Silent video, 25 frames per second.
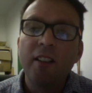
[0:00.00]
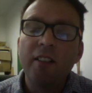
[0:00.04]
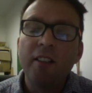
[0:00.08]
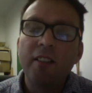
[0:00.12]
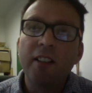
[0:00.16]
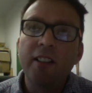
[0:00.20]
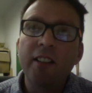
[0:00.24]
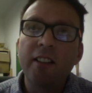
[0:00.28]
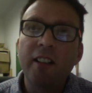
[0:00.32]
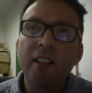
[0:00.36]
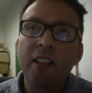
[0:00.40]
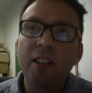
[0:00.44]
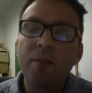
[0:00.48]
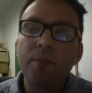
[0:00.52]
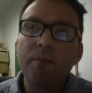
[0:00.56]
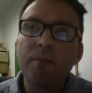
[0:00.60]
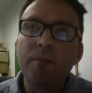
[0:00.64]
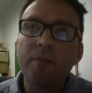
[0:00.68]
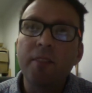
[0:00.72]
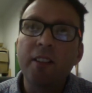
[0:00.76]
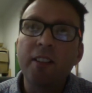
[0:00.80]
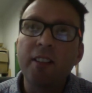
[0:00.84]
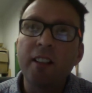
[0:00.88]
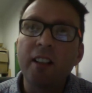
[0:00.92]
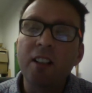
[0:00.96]
the dust
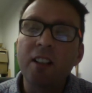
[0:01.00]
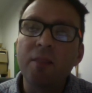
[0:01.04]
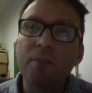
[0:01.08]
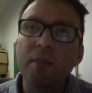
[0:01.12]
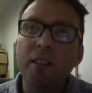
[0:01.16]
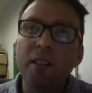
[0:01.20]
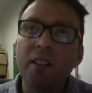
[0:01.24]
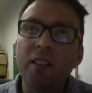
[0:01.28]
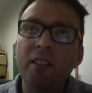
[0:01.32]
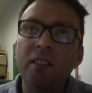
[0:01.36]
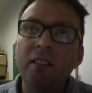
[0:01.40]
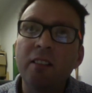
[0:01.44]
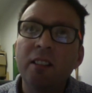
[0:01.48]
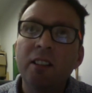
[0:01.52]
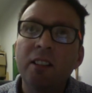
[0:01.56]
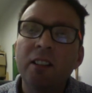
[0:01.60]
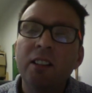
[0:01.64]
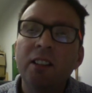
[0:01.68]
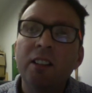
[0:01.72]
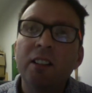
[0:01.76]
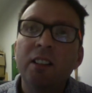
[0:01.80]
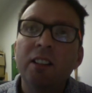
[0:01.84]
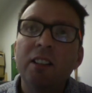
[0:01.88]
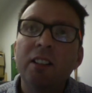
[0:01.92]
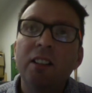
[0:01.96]
the dustmen,
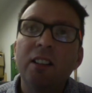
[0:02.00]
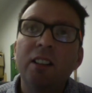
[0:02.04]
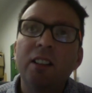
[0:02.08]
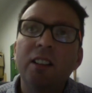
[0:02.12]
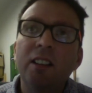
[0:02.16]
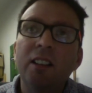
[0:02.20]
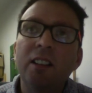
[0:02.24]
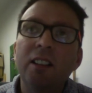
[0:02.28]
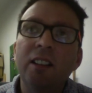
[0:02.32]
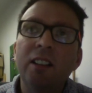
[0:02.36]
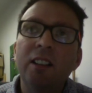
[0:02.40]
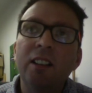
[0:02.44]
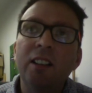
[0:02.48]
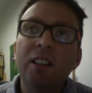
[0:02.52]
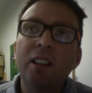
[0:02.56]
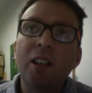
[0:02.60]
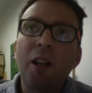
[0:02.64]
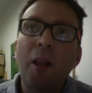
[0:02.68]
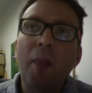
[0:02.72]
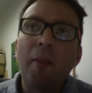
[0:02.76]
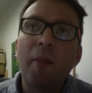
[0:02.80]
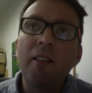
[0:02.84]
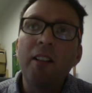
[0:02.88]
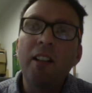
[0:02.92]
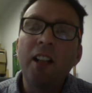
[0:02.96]
uh,
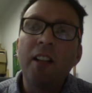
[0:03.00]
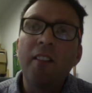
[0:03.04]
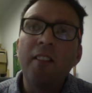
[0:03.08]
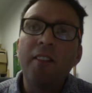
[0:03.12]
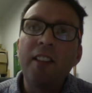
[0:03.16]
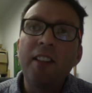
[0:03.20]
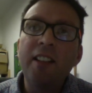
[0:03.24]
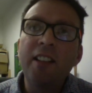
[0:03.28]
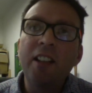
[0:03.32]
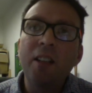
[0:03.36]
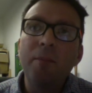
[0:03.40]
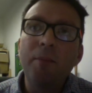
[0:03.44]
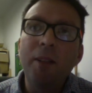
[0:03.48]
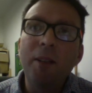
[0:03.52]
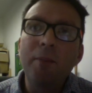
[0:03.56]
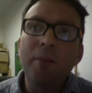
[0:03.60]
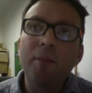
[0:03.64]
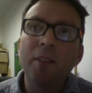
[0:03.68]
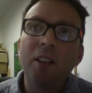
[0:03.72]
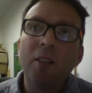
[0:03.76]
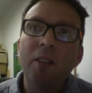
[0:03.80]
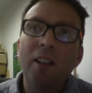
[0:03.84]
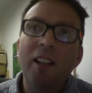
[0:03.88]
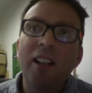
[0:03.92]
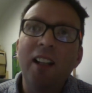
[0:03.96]
you know, these are the people
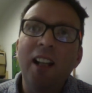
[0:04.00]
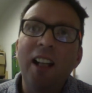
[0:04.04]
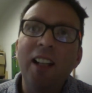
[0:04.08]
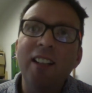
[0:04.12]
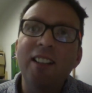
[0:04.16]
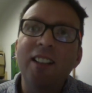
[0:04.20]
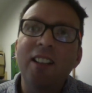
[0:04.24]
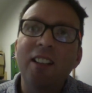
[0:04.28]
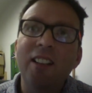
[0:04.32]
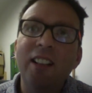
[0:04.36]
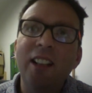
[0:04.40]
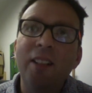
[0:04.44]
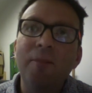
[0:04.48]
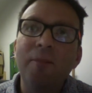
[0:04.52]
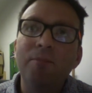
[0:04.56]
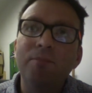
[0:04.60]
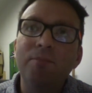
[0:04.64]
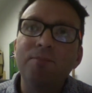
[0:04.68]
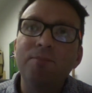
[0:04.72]
who are actually